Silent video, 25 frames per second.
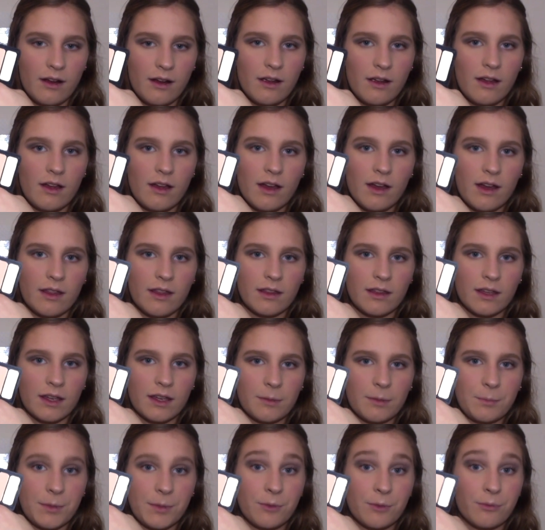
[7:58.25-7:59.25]
I think
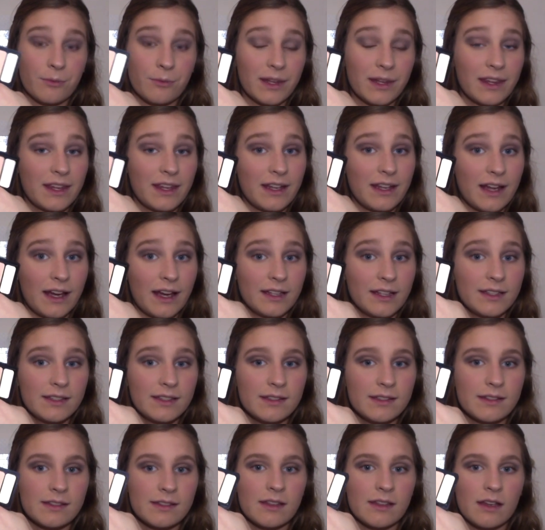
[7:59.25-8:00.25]
it'd be really
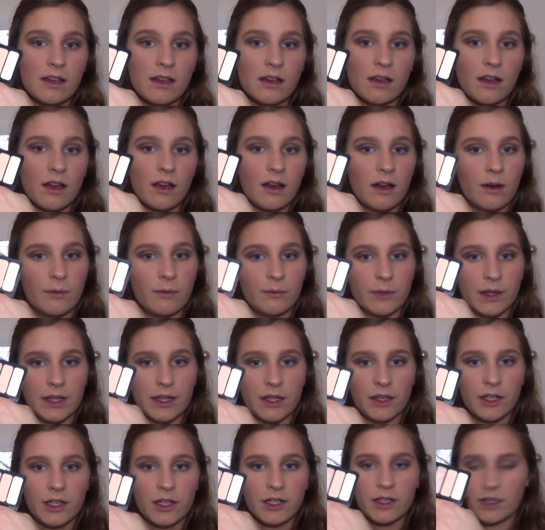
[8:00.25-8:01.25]
nice with the
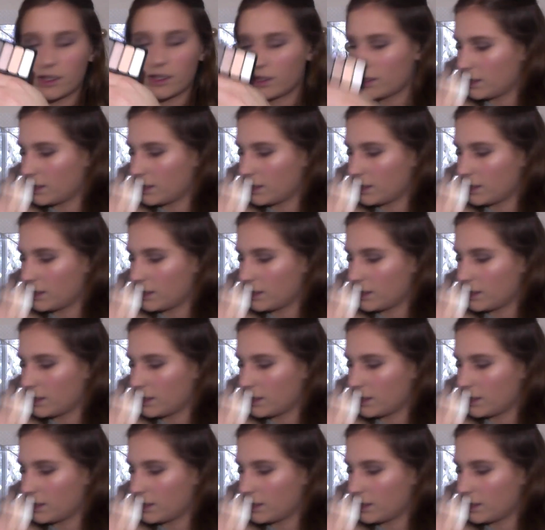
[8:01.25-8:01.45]
look.